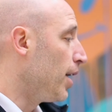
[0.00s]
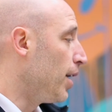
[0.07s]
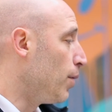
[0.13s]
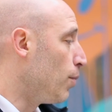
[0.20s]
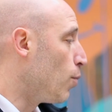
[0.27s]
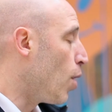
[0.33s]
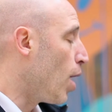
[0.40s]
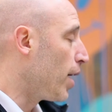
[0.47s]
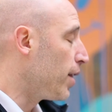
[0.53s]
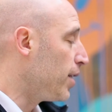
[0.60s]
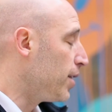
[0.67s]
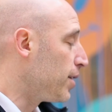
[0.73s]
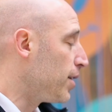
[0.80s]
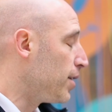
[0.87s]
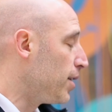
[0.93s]
in why
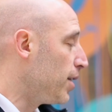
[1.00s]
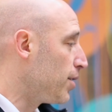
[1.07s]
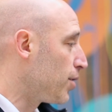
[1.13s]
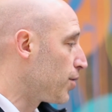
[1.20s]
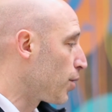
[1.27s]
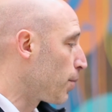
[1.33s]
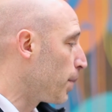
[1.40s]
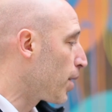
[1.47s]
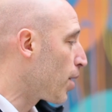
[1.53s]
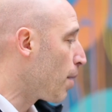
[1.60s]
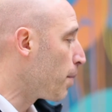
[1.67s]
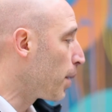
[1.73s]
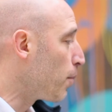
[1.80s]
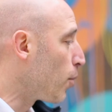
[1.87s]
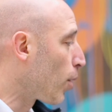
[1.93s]
these diseases are
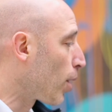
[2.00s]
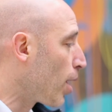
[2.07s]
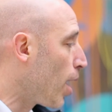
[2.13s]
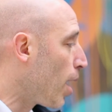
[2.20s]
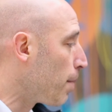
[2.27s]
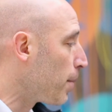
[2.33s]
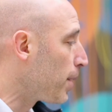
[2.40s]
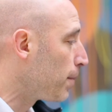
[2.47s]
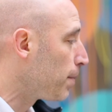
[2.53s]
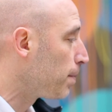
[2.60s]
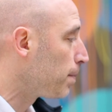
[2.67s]
becoming more common.